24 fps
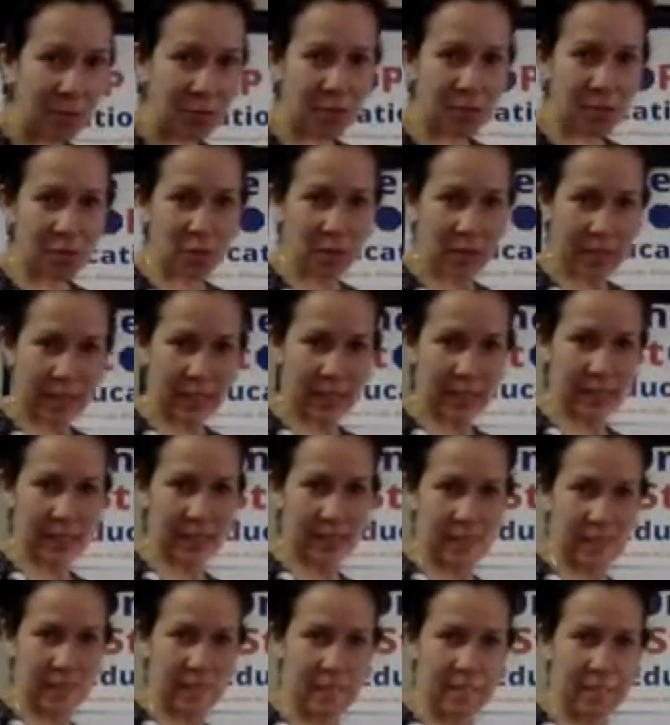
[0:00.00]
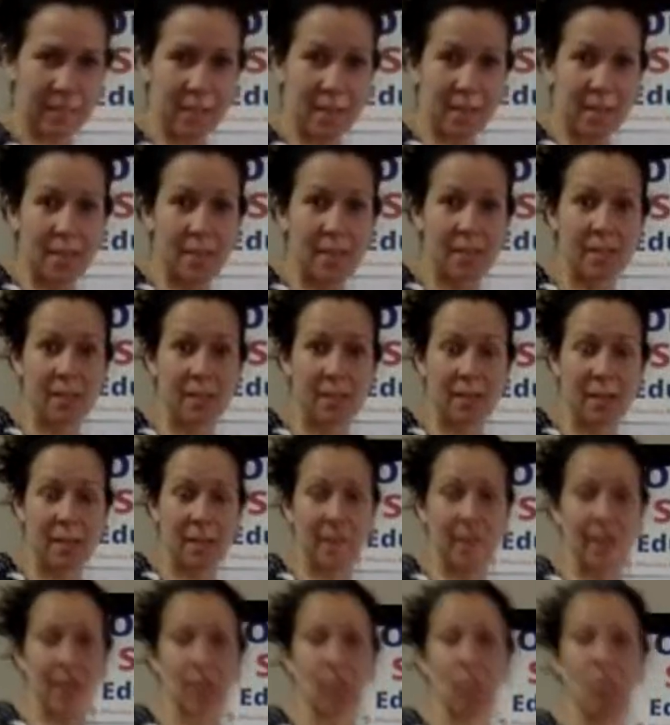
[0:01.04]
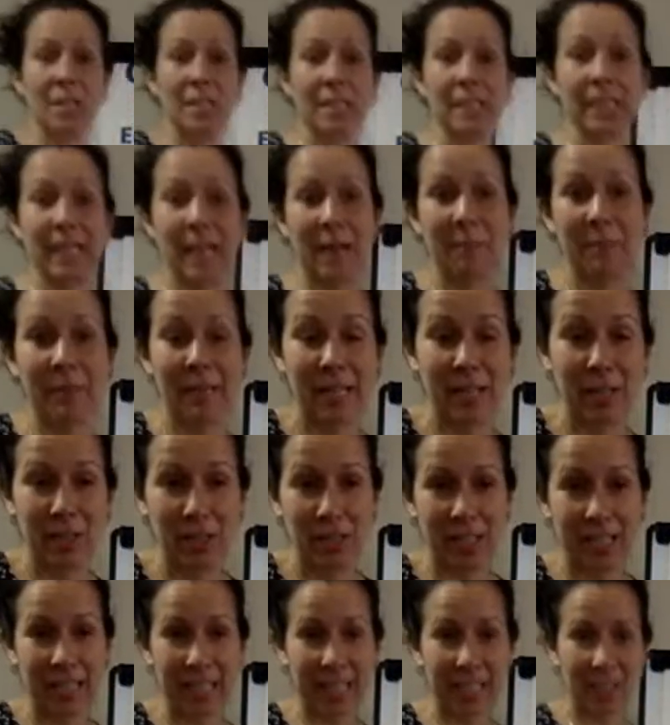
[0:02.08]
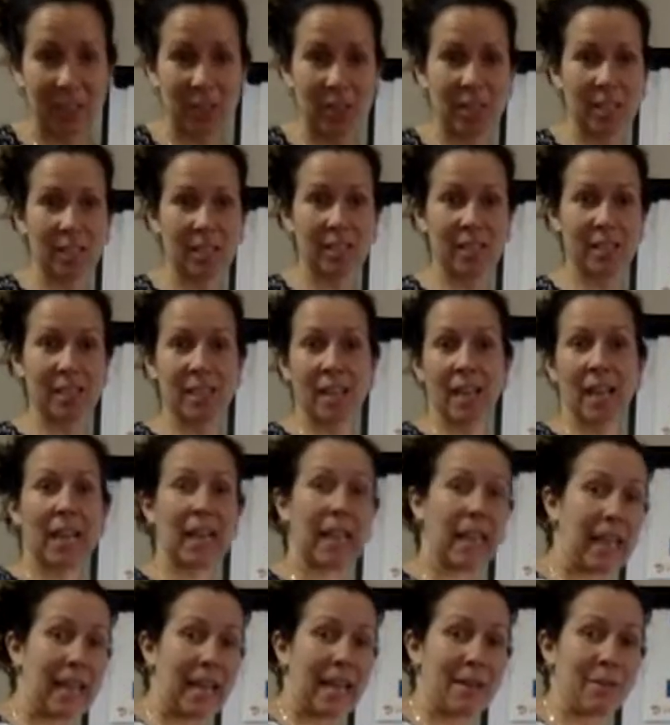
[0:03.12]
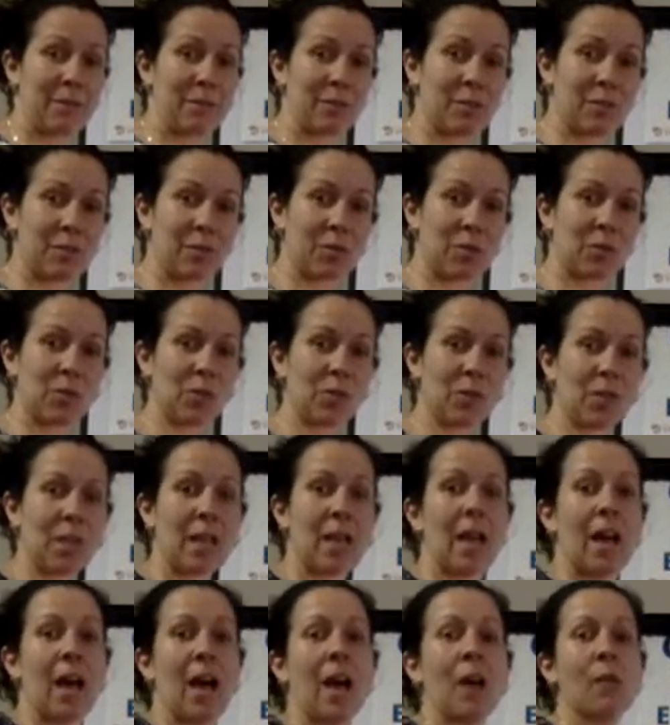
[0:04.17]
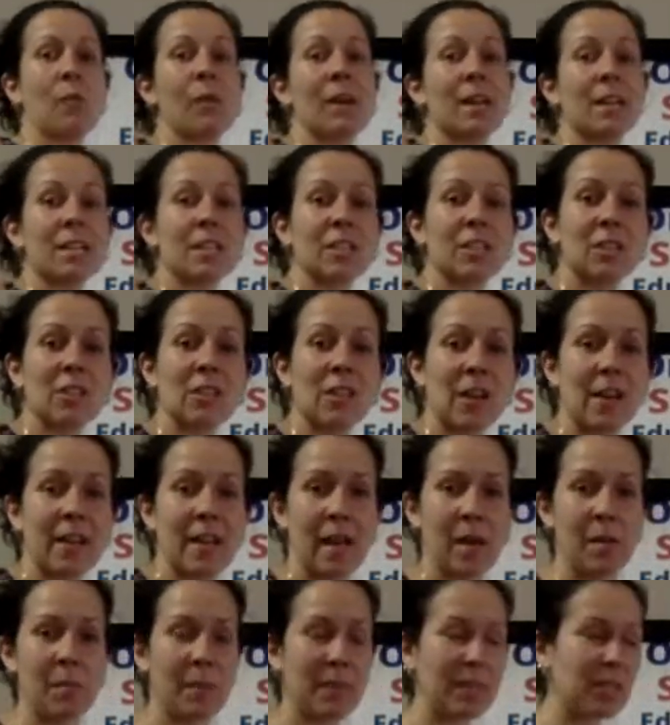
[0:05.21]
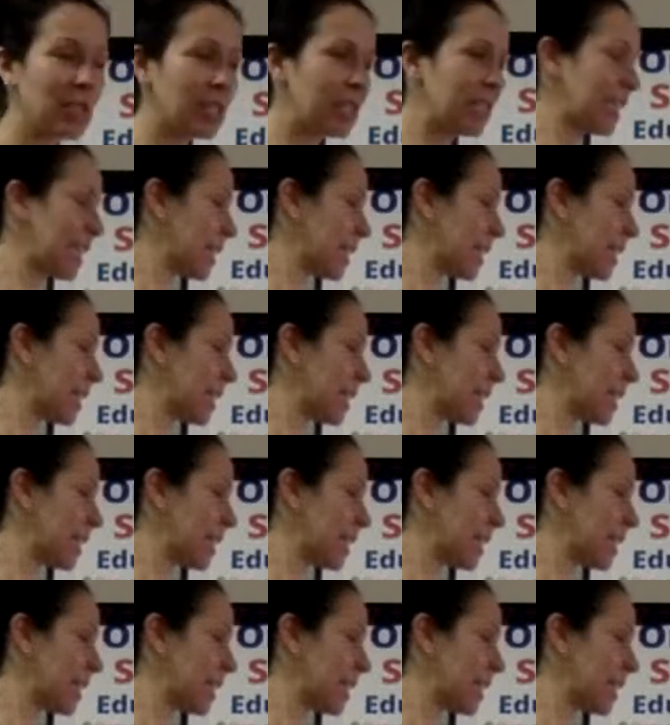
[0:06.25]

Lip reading: for joining us at One Stop Education's Clown School. I want to start out by just